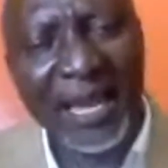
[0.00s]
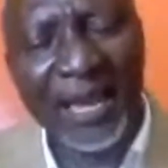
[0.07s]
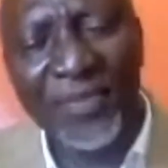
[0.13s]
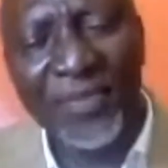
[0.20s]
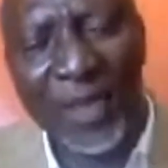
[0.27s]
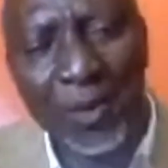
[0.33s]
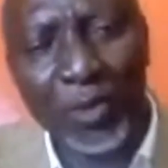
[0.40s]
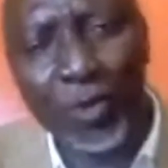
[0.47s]

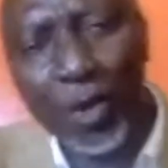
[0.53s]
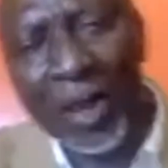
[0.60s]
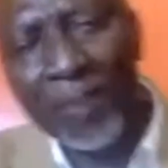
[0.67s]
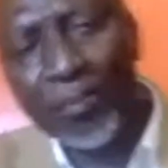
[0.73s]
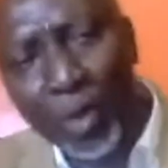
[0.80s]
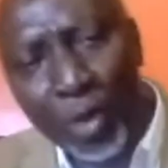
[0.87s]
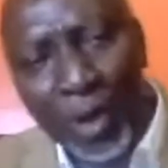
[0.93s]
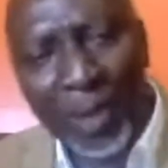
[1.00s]
and then we go
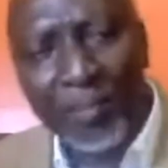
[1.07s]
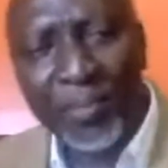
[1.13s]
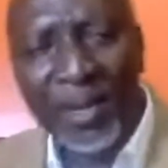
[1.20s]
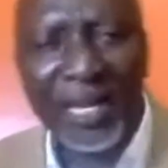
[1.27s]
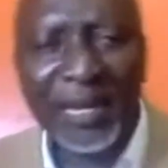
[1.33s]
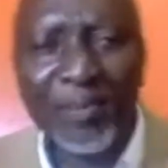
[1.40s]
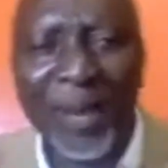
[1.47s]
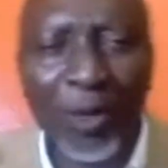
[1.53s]
and borrow and
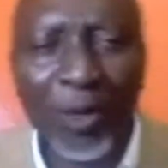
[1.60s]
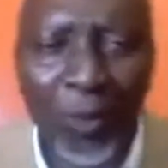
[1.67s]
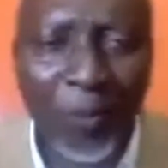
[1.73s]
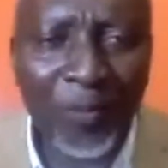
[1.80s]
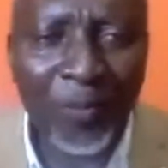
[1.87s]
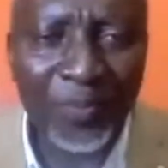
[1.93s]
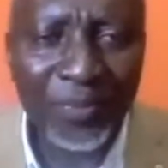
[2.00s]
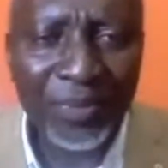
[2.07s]
bring it back home.